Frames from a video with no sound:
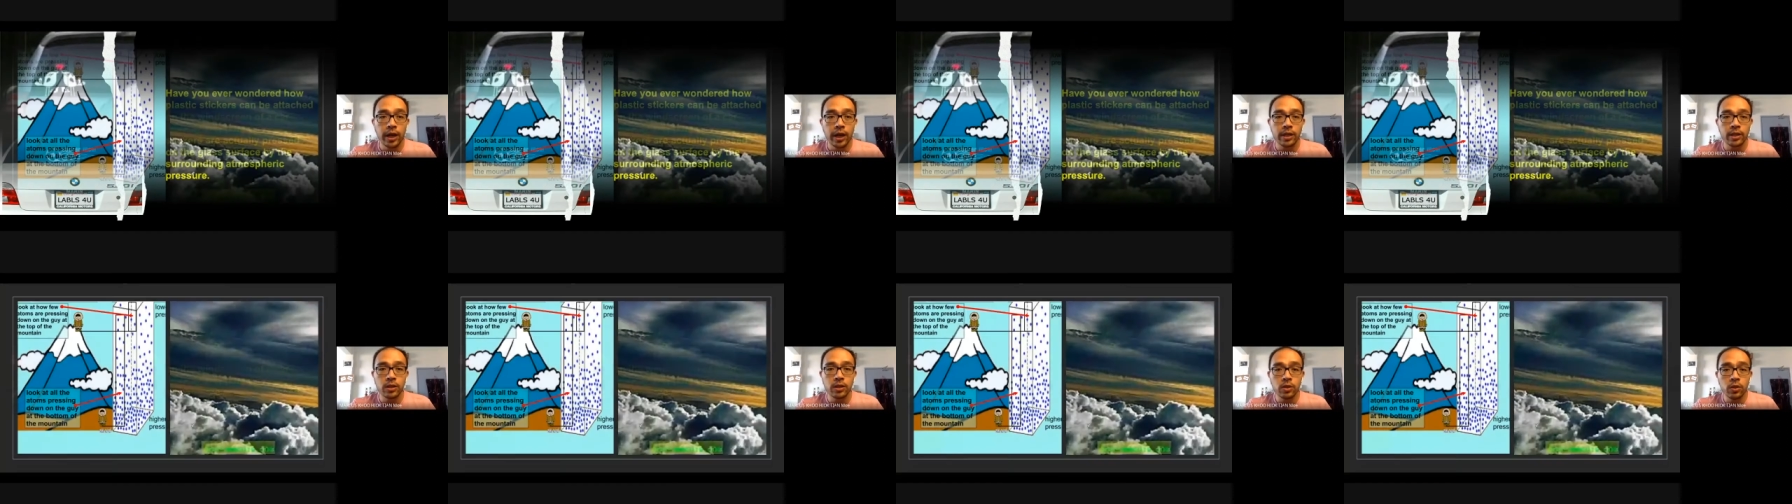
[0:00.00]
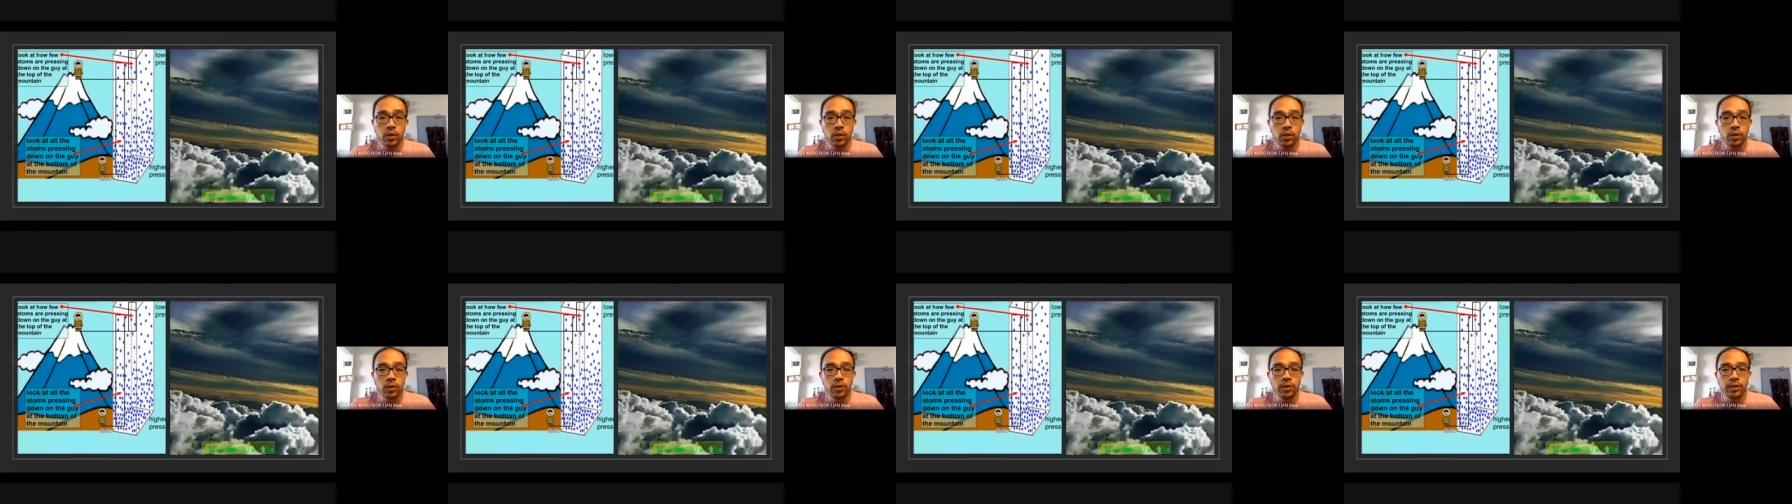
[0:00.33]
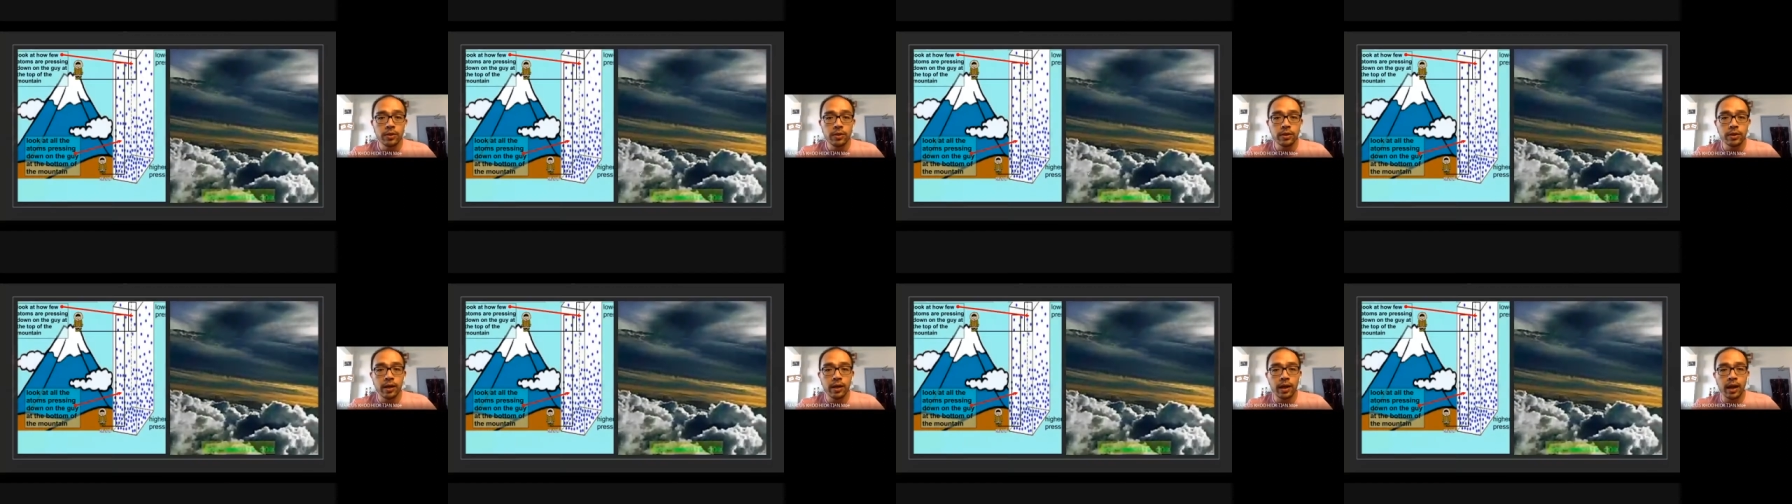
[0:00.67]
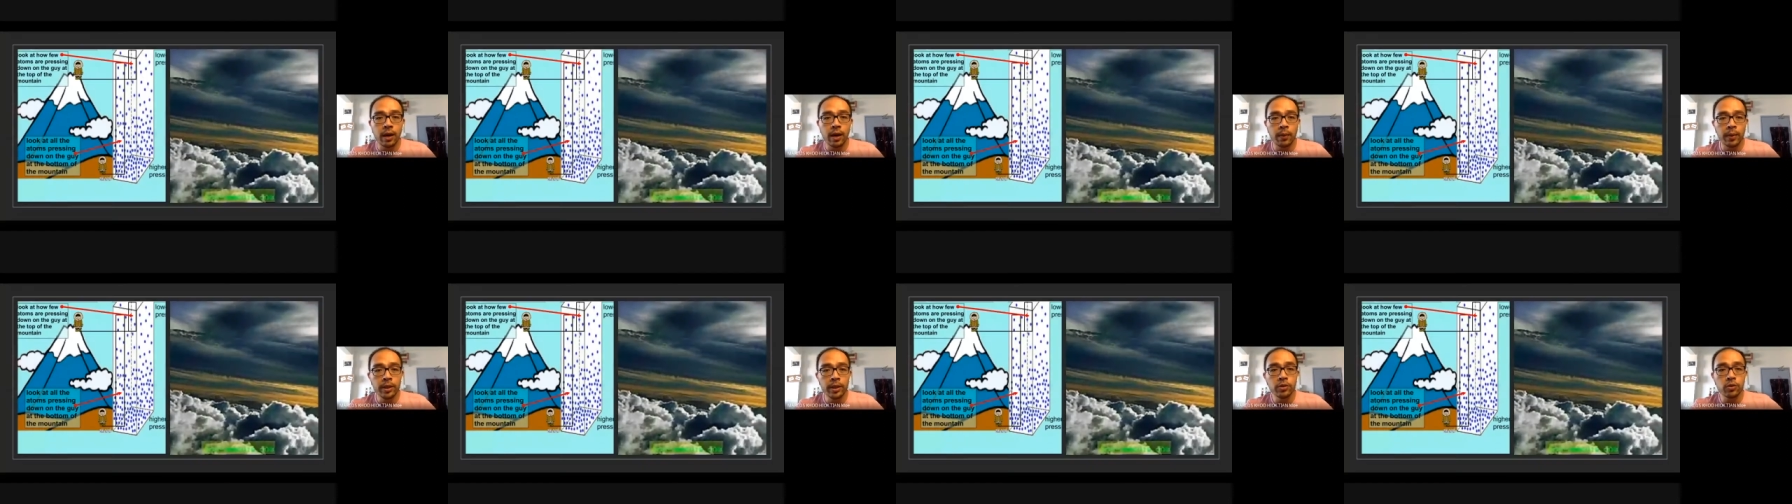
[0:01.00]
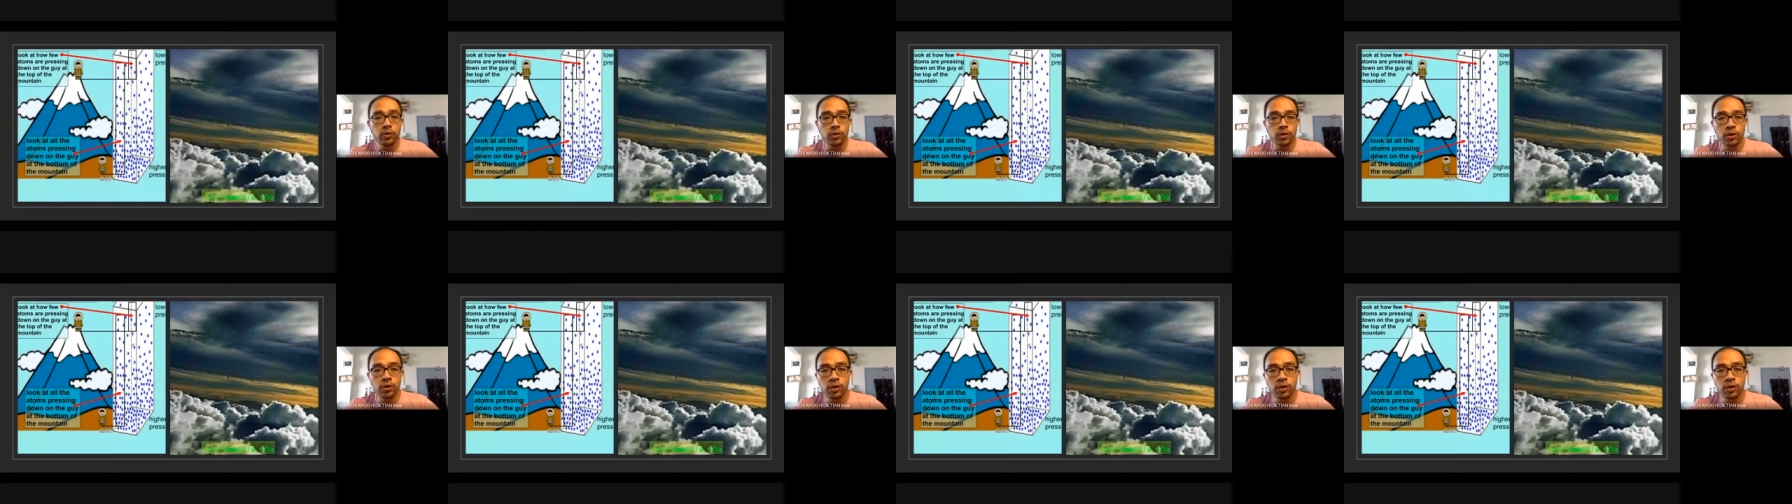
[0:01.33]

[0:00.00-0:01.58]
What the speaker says: so I want you to